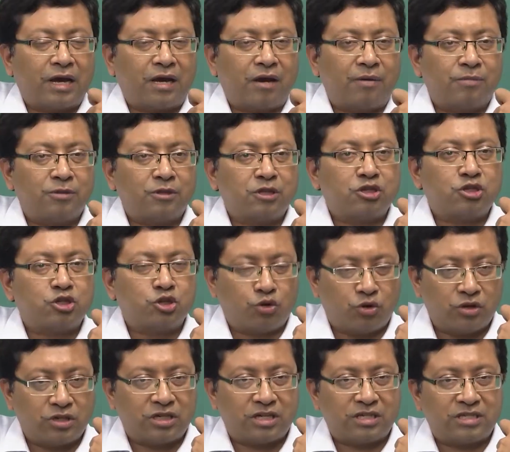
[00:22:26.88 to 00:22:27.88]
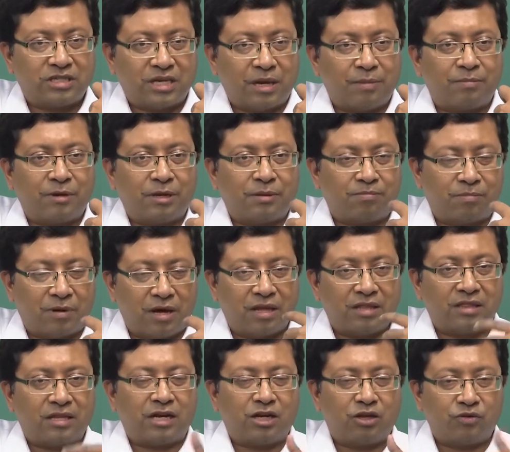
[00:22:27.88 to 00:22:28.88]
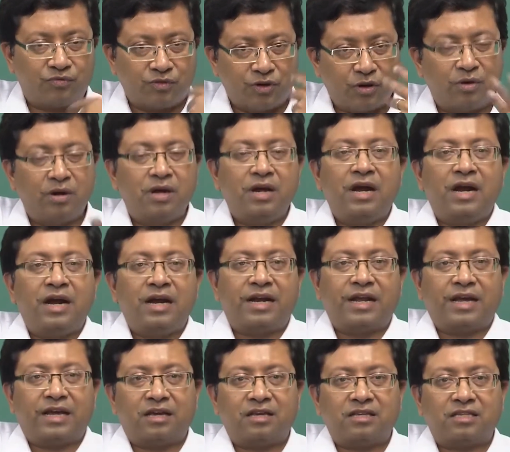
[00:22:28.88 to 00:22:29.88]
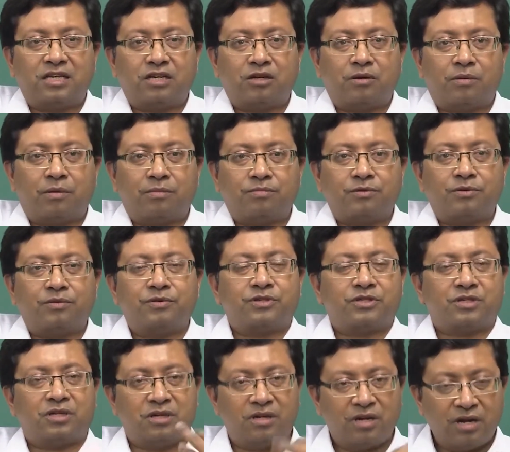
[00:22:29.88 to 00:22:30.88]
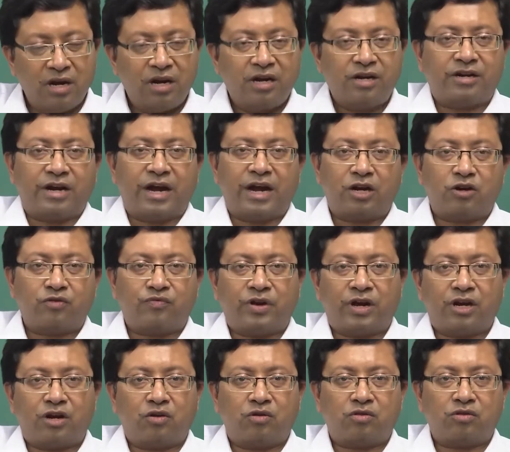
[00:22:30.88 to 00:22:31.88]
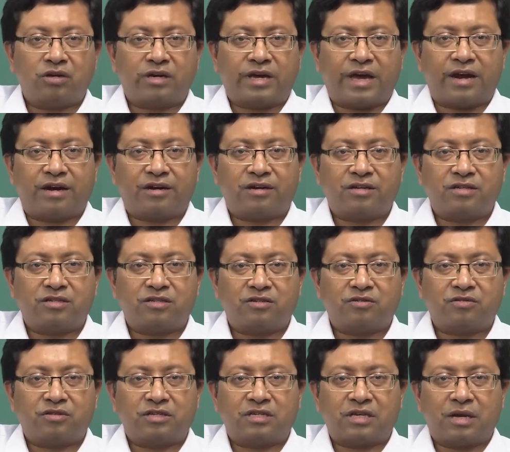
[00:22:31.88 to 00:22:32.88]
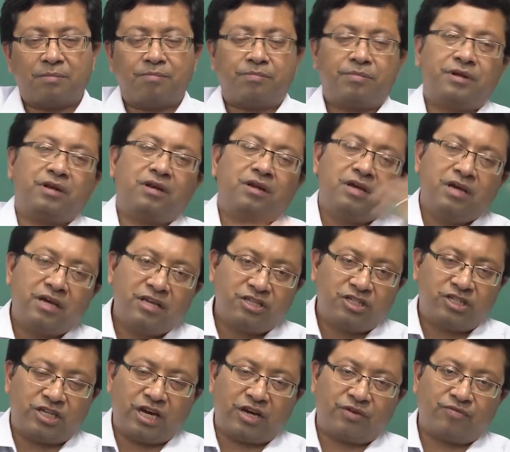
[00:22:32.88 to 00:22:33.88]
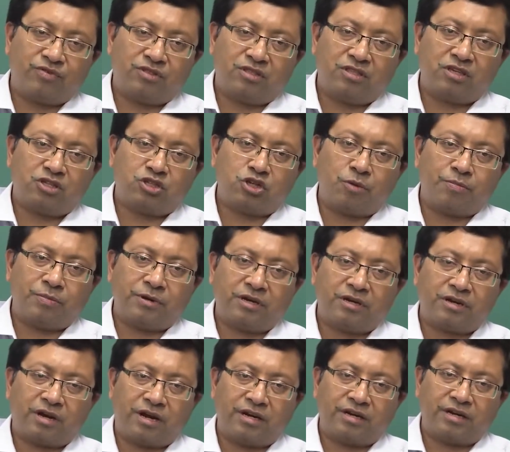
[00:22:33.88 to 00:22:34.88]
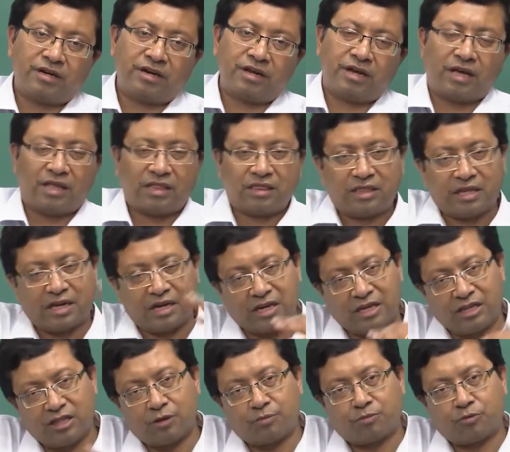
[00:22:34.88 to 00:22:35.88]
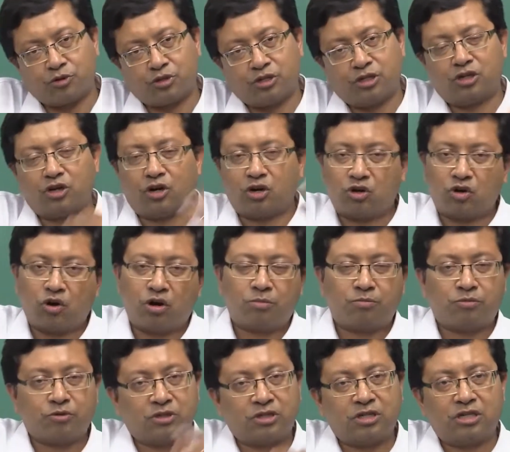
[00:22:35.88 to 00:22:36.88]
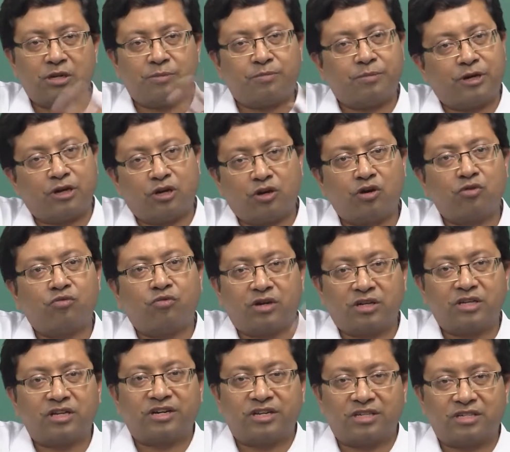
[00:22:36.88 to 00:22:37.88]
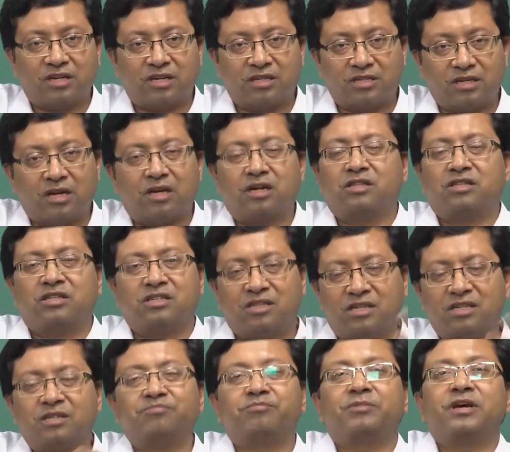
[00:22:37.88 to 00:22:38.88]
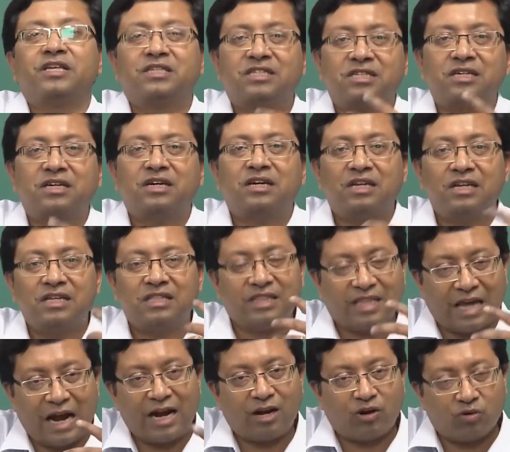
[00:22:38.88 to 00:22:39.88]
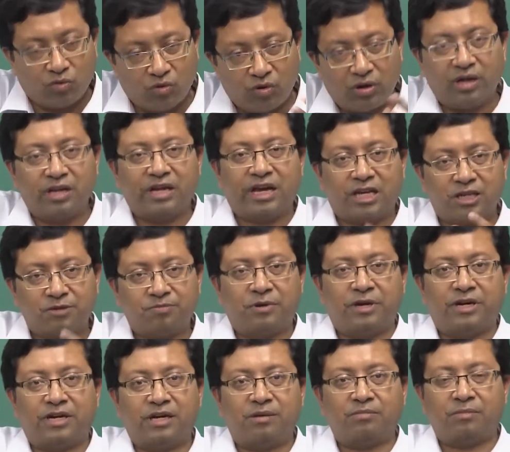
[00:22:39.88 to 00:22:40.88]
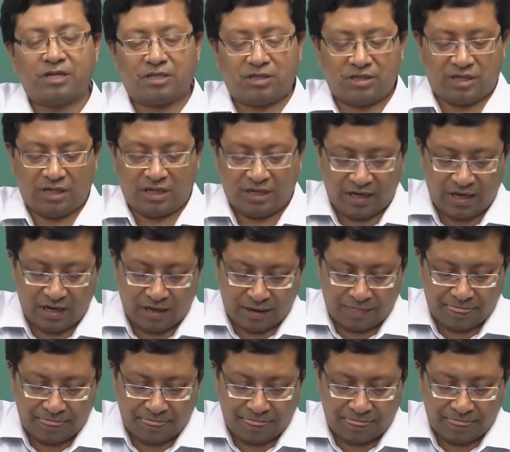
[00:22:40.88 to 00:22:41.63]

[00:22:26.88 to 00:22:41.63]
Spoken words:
about the sequential sampling plan, that if you are taking set of observation, trying to find out the characteristics of the sample, check with the stopping criteria, and then either proceed or not proceed depending on what the results are. This is basically that only explained in much detail.